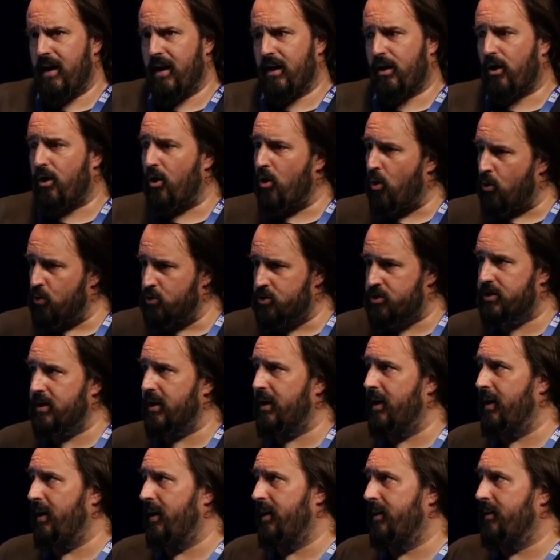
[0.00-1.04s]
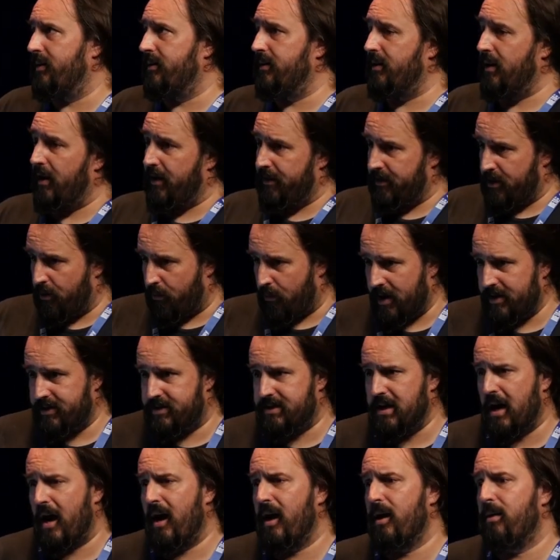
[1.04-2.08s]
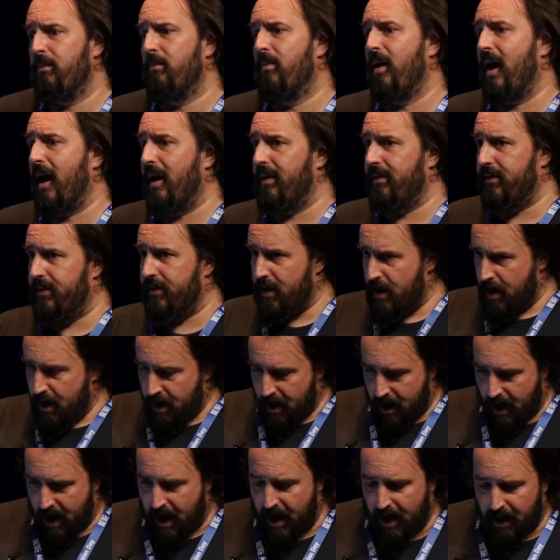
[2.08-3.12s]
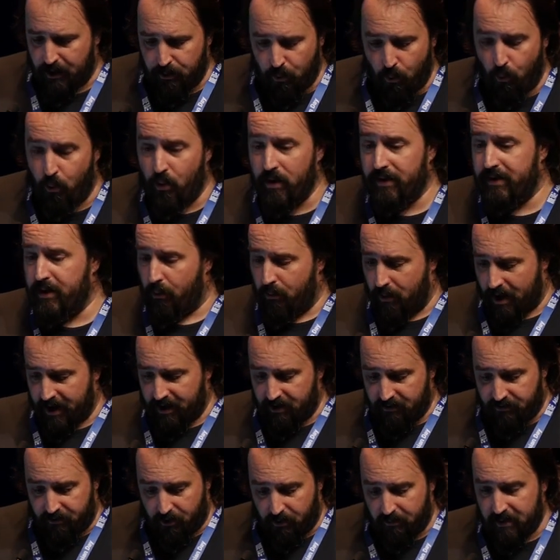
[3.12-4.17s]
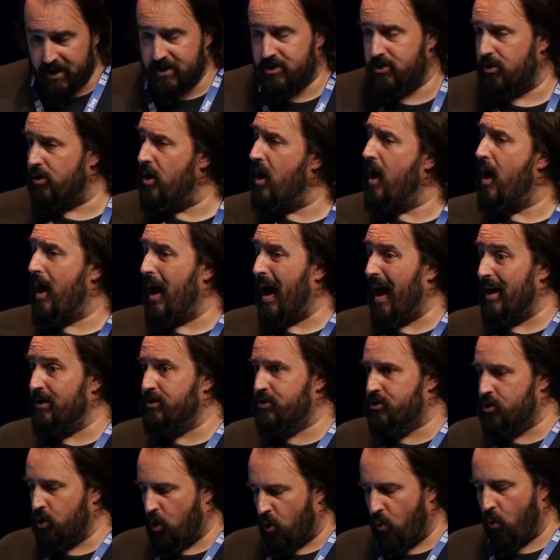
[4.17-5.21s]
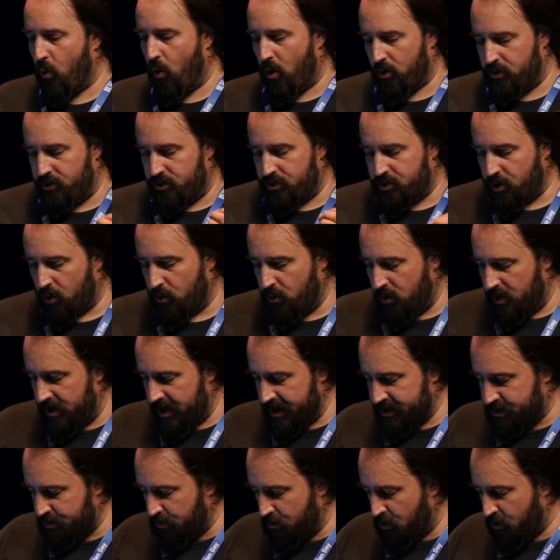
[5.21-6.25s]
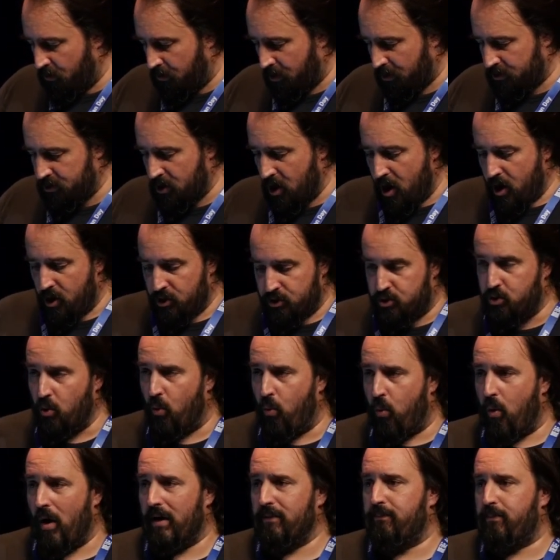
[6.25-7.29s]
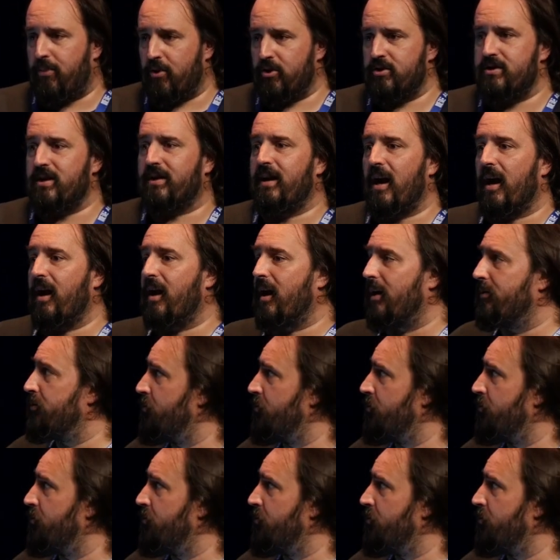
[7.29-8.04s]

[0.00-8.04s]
closed in the right time and with the right information, and so on. So let's move on to what Projectrak can